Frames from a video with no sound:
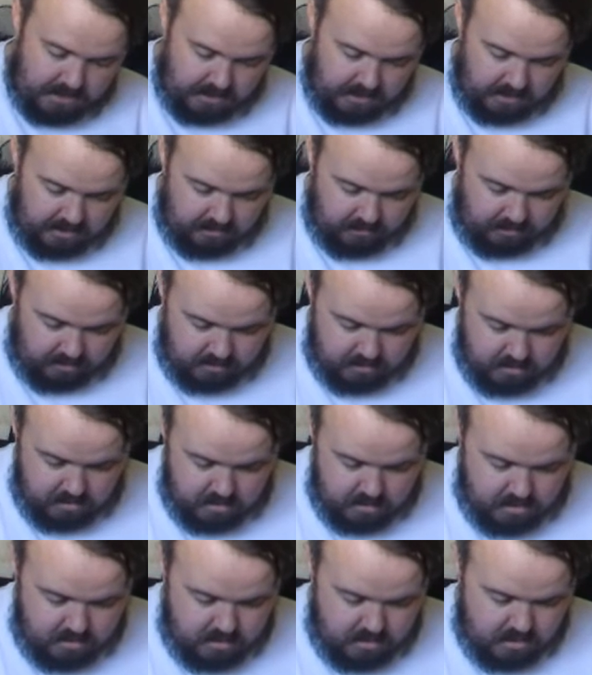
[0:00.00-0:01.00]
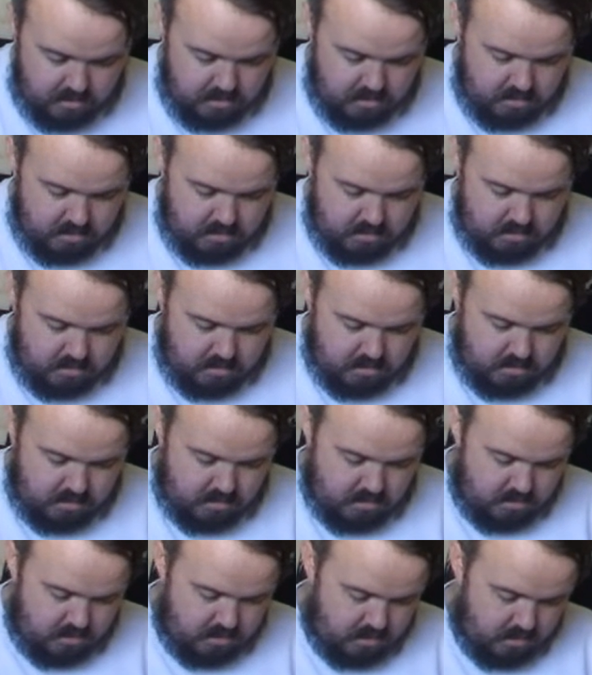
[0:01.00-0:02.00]
bloody hilarious.
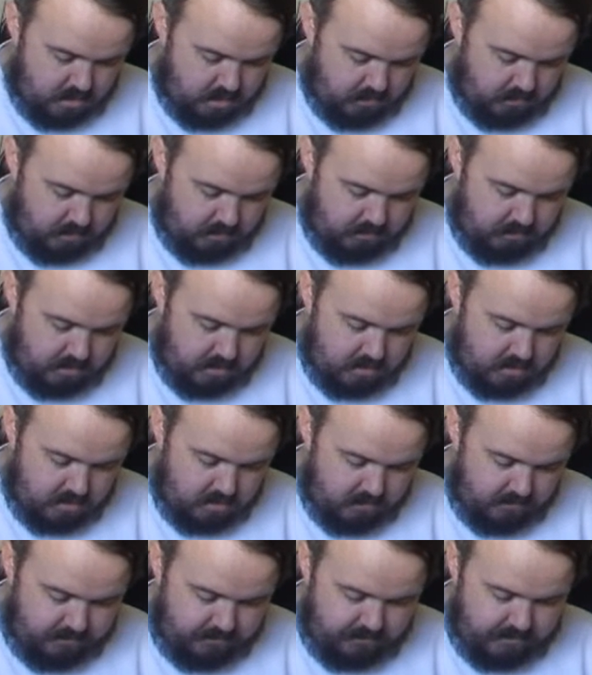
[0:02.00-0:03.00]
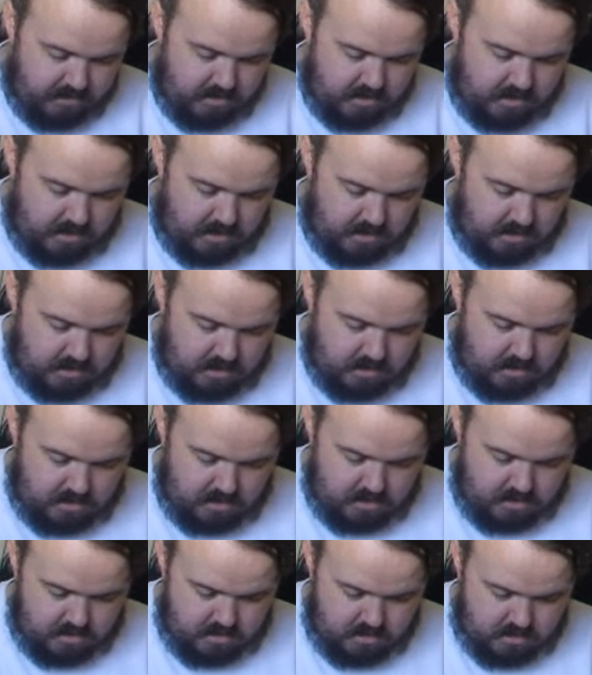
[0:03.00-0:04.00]
So we will find
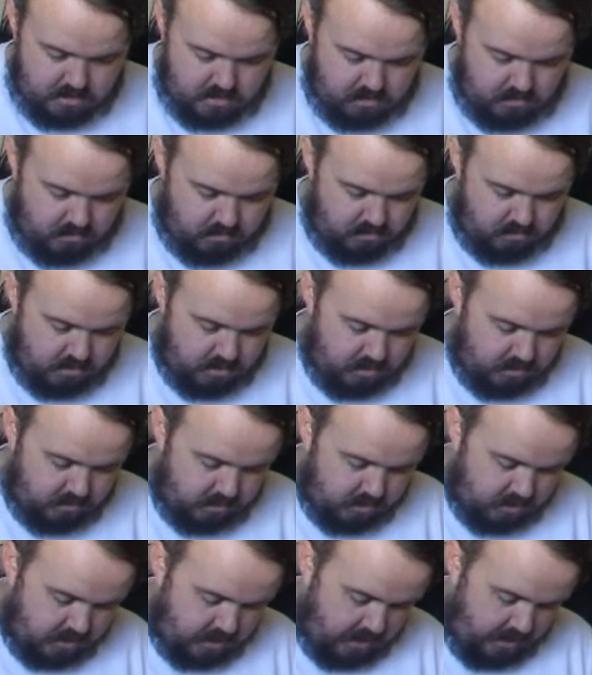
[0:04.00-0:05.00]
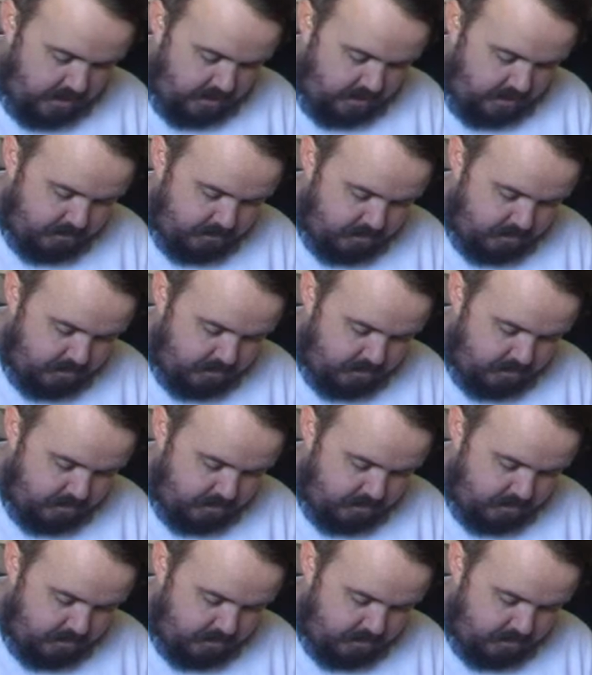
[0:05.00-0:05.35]
it, or I'll just keep